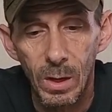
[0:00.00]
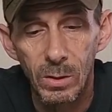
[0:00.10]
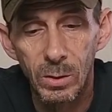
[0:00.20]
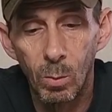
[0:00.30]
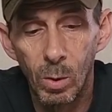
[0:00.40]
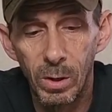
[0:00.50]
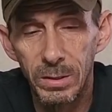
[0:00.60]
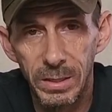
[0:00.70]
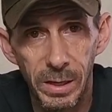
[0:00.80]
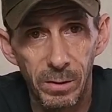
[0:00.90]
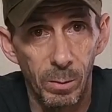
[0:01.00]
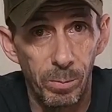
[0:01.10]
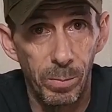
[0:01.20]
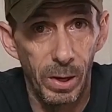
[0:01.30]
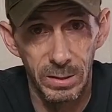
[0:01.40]
So where is the other
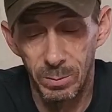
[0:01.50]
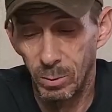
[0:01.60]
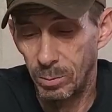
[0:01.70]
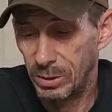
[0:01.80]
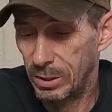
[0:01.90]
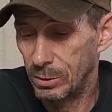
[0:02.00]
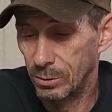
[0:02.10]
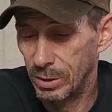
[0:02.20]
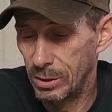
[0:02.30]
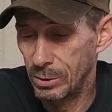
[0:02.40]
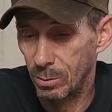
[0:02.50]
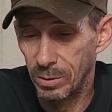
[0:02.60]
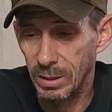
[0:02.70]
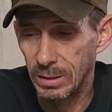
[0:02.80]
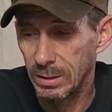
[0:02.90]
possible potential danger
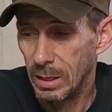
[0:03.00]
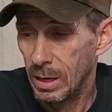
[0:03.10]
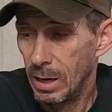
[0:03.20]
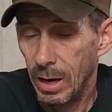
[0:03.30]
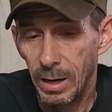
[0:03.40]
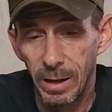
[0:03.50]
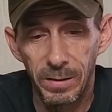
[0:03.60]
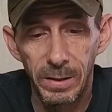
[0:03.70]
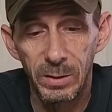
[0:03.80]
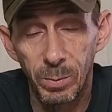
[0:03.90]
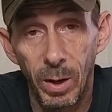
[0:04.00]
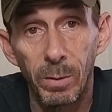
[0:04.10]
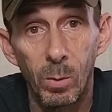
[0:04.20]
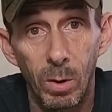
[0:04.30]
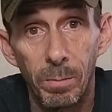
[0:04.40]
with this? And I think it's
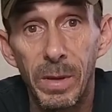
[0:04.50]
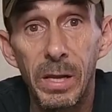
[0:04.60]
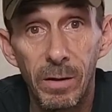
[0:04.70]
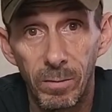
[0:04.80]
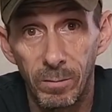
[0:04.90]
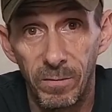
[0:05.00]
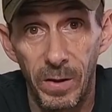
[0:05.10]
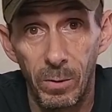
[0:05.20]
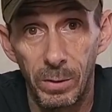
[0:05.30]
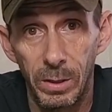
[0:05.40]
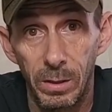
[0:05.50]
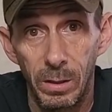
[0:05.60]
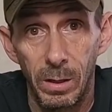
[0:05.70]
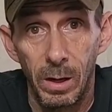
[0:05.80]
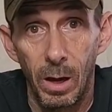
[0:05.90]
probably where many of them found it
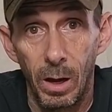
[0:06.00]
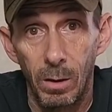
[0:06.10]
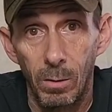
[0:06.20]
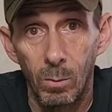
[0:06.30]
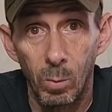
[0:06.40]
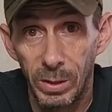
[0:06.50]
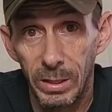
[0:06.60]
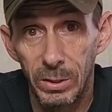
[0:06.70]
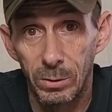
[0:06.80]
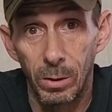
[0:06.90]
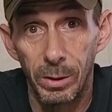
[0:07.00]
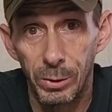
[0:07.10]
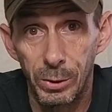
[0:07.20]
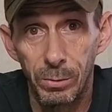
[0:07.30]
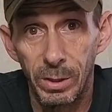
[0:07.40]
when they started
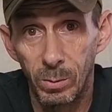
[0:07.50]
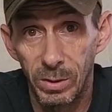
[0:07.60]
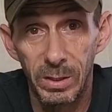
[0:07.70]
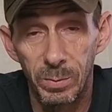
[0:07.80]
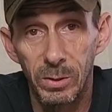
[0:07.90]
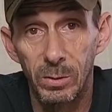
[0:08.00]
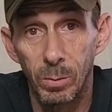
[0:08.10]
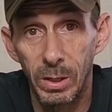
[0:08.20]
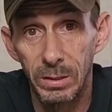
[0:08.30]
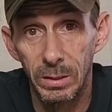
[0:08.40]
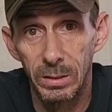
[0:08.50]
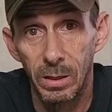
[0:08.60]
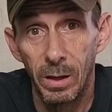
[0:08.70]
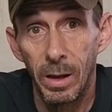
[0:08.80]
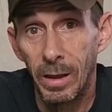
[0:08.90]
shooting with these pistol braces.
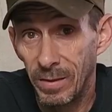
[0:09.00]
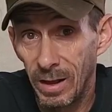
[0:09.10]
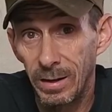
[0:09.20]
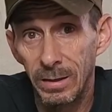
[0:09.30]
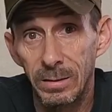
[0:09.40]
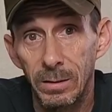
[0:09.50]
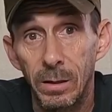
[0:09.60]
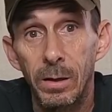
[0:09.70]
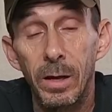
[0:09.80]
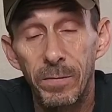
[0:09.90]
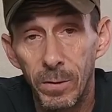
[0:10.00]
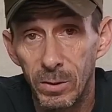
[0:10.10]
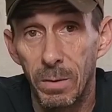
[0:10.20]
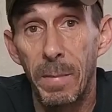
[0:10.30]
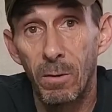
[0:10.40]
And that is if there's
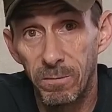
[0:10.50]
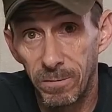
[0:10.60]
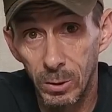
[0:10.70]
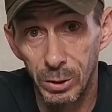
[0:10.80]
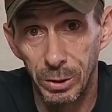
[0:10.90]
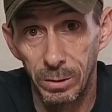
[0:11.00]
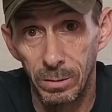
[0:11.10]
a malfunction,